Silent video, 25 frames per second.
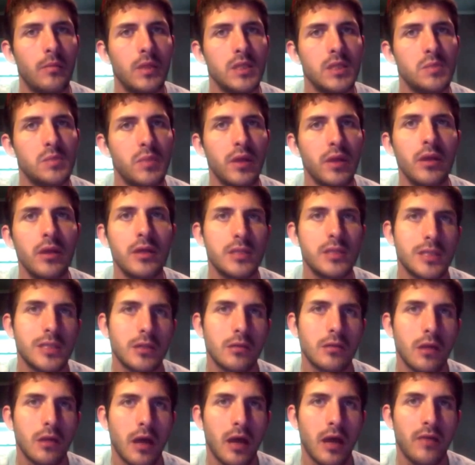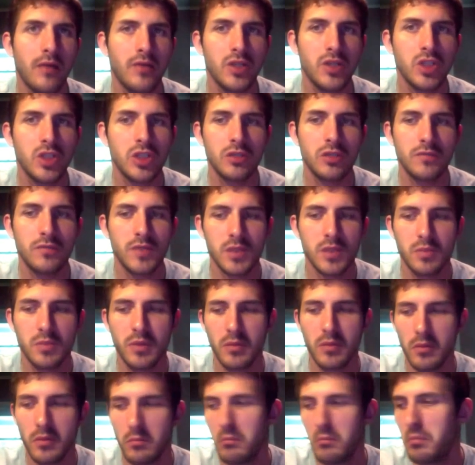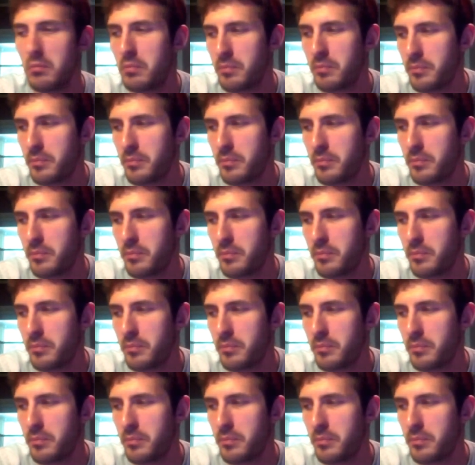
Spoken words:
is Billy still alive? He should have just been